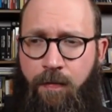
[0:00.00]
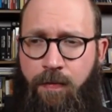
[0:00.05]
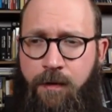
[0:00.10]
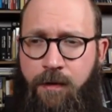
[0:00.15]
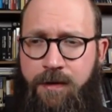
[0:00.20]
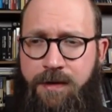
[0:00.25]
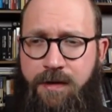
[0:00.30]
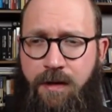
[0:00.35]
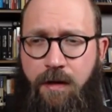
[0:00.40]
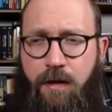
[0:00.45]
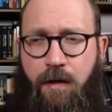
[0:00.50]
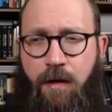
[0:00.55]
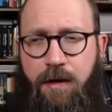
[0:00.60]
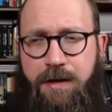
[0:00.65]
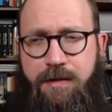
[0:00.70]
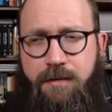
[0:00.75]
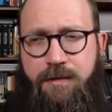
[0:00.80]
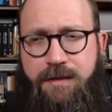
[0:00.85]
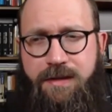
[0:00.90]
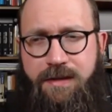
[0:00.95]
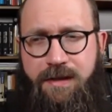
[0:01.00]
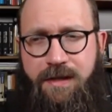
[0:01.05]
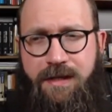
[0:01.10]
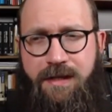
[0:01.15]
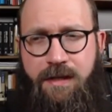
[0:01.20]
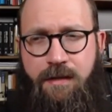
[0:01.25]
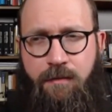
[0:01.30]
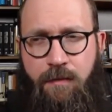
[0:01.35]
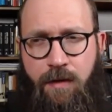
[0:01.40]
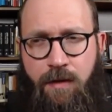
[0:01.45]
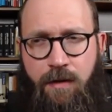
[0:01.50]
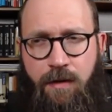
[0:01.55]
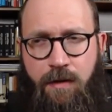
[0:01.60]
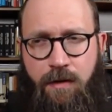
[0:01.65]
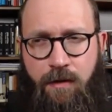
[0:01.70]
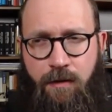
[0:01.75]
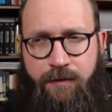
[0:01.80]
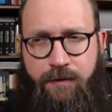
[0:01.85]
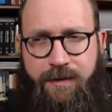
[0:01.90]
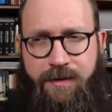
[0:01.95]
there's also a tendency among
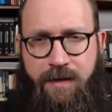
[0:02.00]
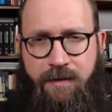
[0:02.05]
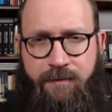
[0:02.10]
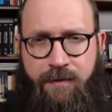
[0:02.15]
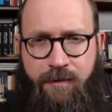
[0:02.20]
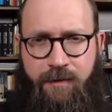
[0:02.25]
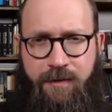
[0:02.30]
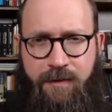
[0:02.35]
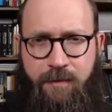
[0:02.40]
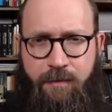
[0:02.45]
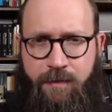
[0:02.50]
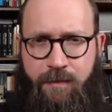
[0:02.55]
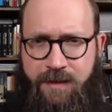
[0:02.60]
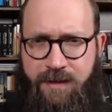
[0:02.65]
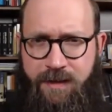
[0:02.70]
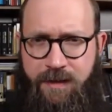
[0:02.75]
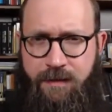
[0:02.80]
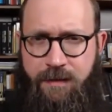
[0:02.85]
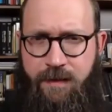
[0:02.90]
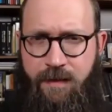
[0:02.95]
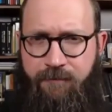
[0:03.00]
occultists that I've noticed to pretend